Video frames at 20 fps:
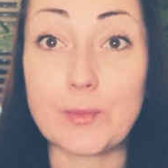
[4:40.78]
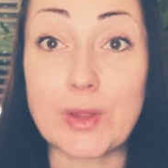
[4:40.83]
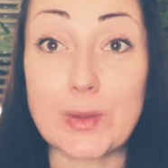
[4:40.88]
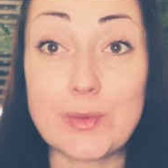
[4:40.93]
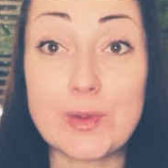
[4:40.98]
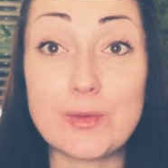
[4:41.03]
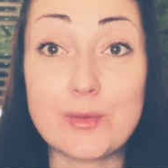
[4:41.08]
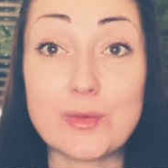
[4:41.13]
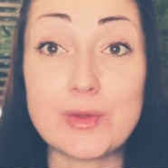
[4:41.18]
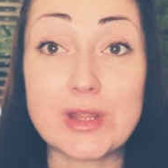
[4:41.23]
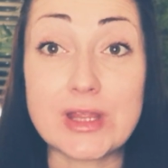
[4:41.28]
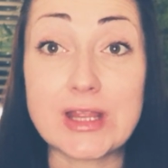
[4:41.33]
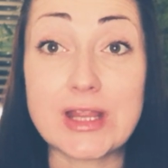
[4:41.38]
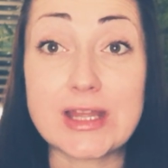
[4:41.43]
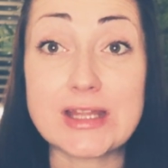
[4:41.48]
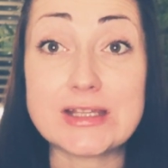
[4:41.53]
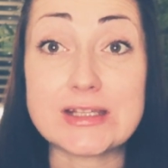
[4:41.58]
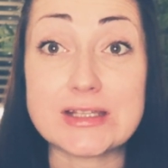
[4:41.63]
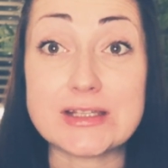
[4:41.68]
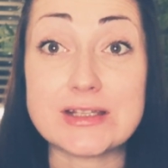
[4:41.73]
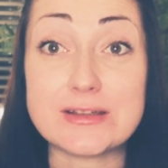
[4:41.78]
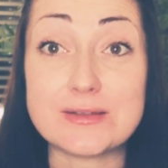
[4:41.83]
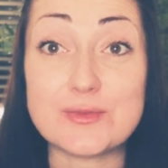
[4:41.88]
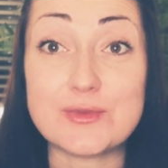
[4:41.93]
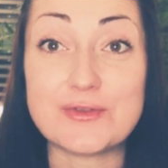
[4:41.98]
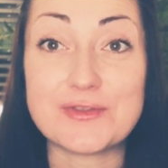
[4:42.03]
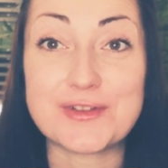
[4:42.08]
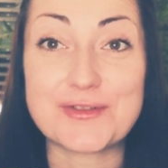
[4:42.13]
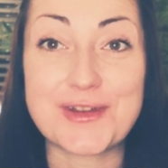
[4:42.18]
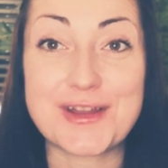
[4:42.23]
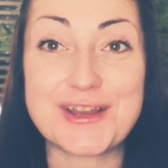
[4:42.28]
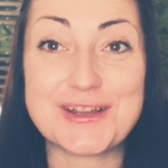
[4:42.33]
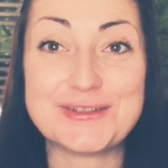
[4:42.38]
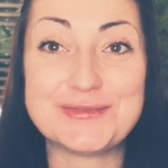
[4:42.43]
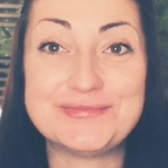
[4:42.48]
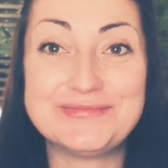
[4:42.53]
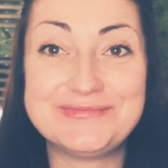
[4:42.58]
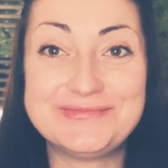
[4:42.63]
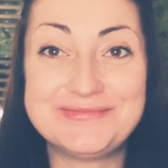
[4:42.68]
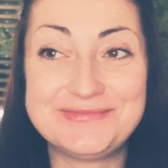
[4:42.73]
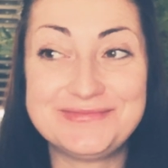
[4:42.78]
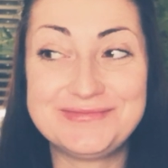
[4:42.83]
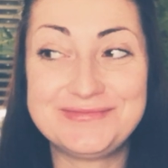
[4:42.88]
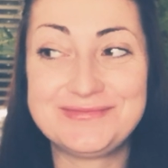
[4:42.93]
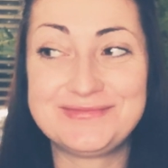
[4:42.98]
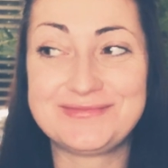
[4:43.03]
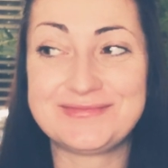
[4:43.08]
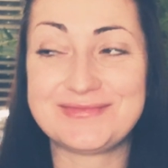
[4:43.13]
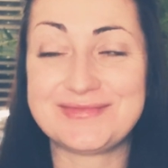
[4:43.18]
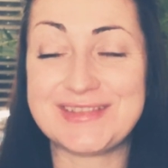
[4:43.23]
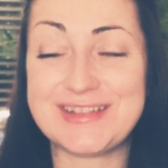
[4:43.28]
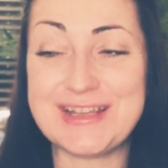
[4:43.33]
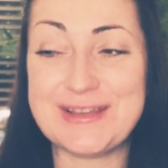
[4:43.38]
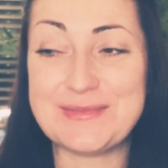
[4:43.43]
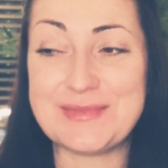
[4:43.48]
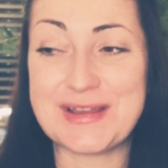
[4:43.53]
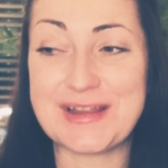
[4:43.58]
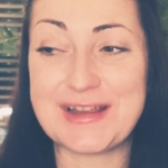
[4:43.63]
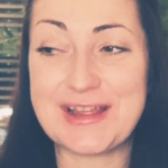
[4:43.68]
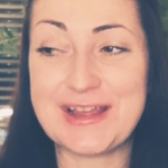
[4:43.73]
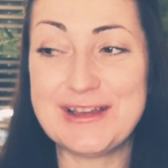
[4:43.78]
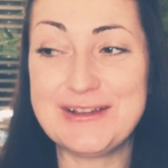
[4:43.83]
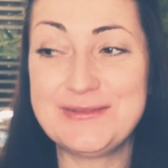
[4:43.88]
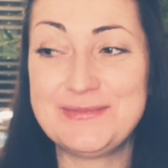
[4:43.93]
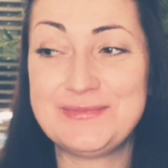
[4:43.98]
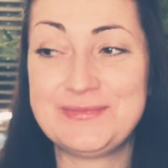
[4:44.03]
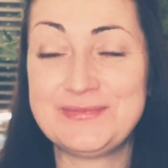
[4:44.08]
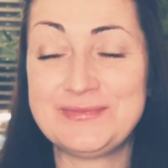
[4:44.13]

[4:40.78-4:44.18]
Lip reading: My baby really likes this. He's moving right now. Deep inhale